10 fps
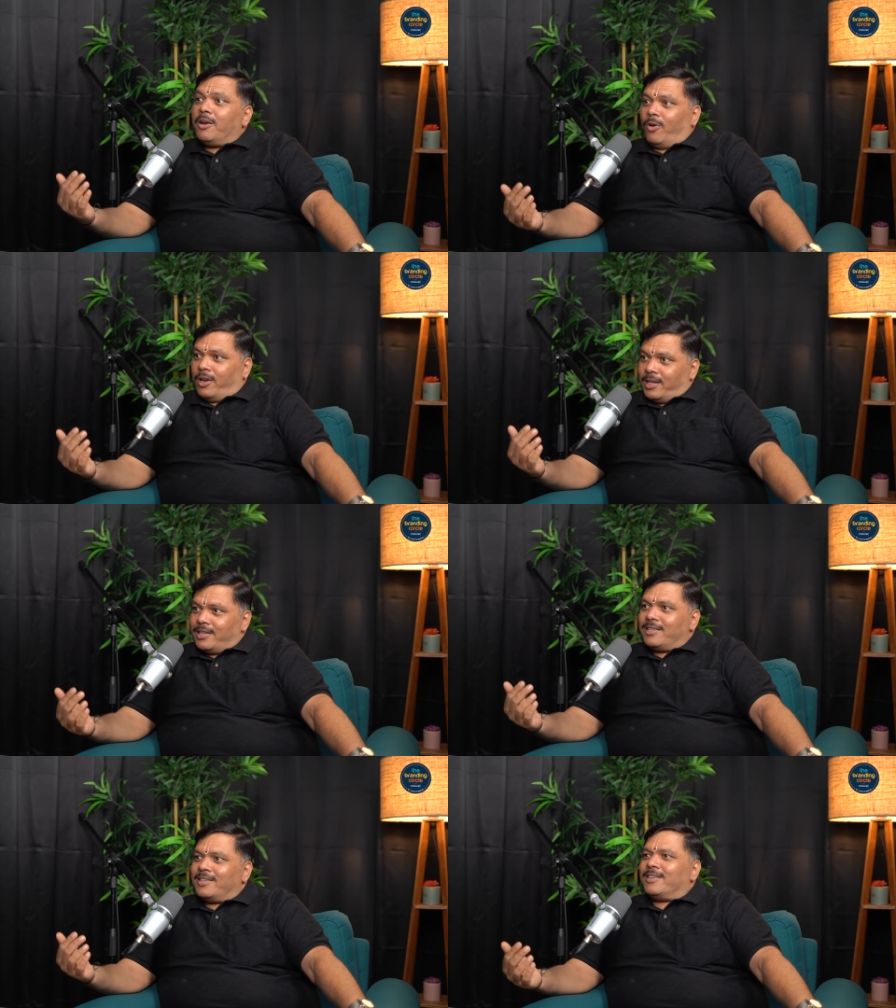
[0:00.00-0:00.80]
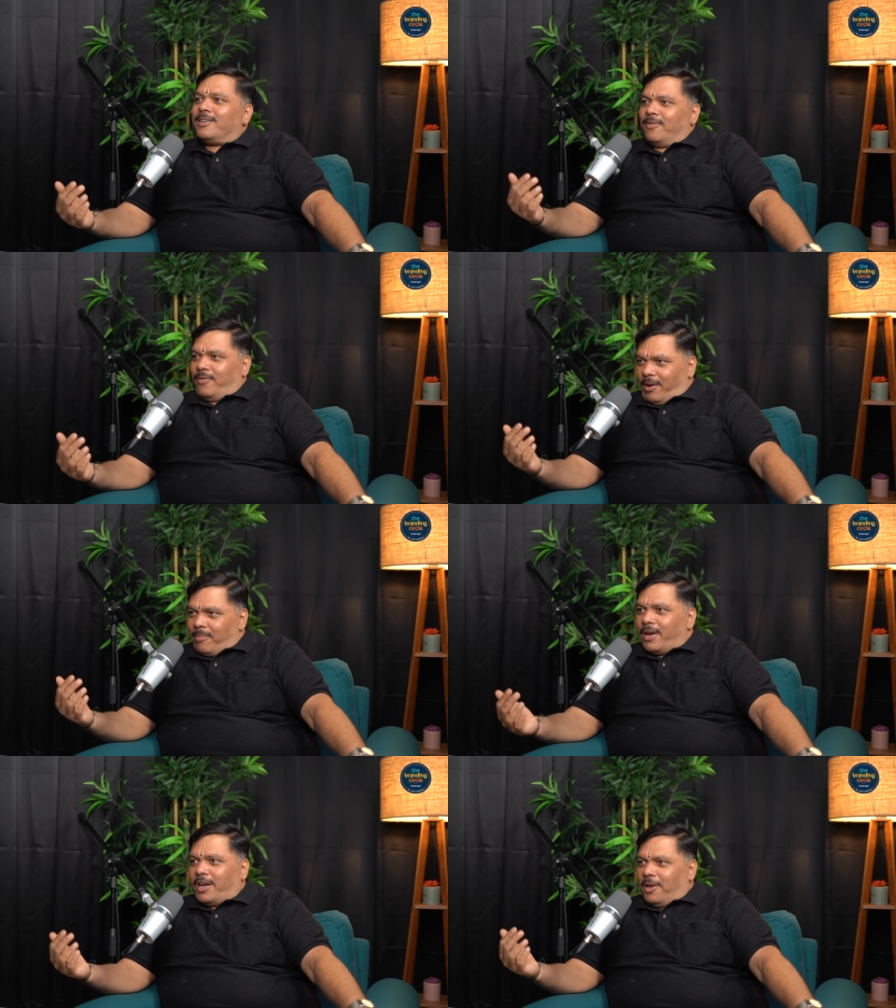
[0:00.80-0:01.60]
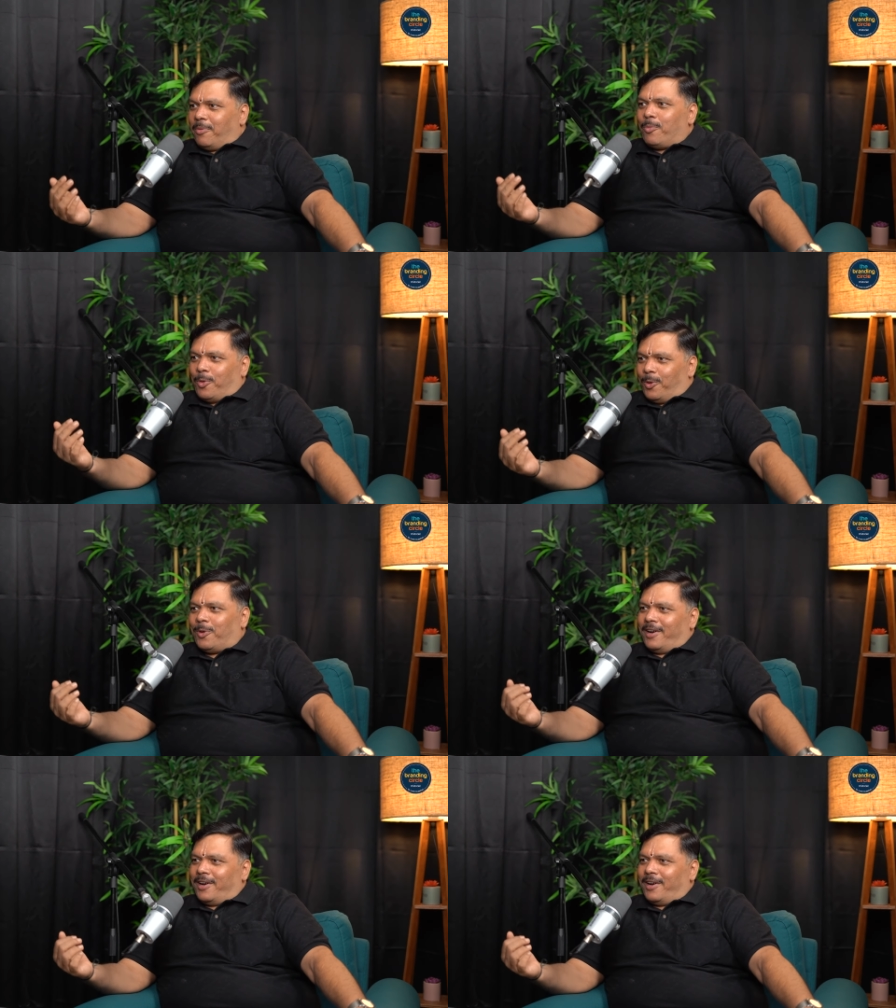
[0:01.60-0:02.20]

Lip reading: knowledge, where I'm getting more,